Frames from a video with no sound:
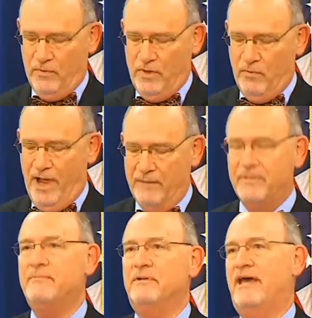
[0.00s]
of Health Dr.
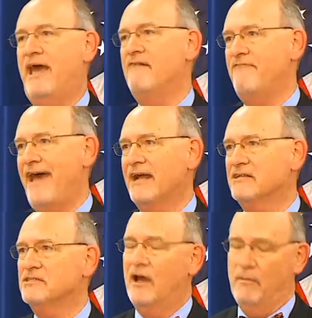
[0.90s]
Ed Ehlinger,
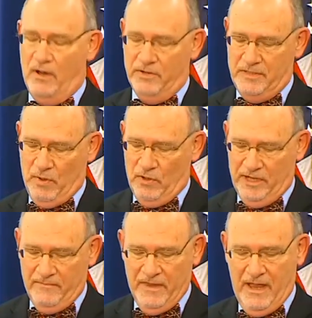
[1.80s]
along with Governor
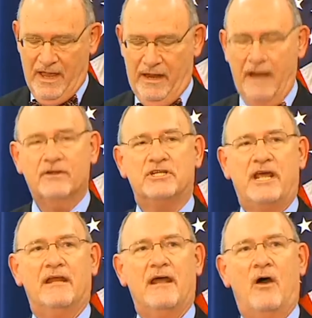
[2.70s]
Dayton and other top
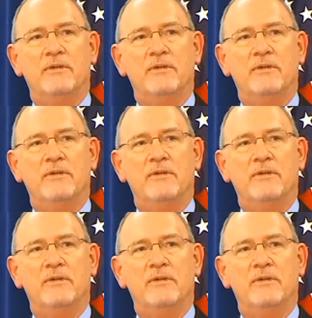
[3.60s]
elected